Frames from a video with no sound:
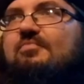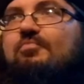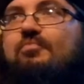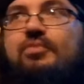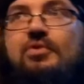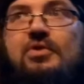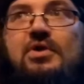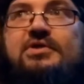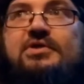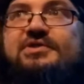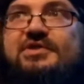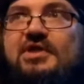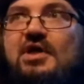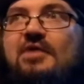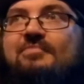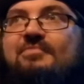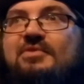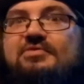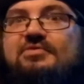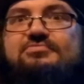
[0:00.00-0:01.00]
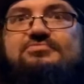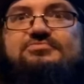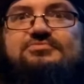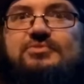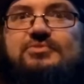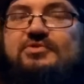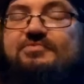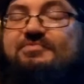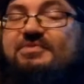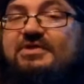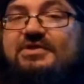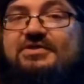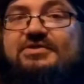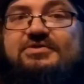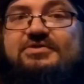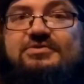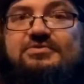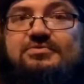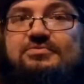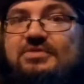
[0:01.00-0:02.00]
Pranayama would be a
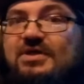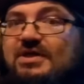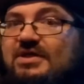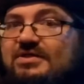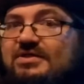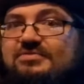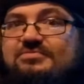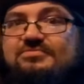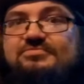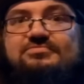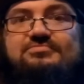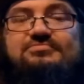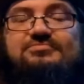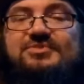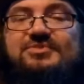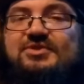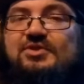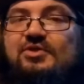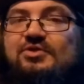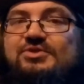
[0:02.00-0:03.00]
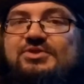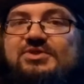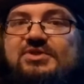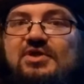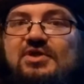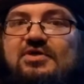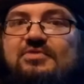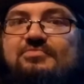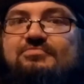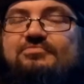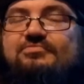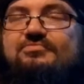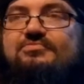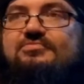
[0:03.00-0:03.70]
great search term.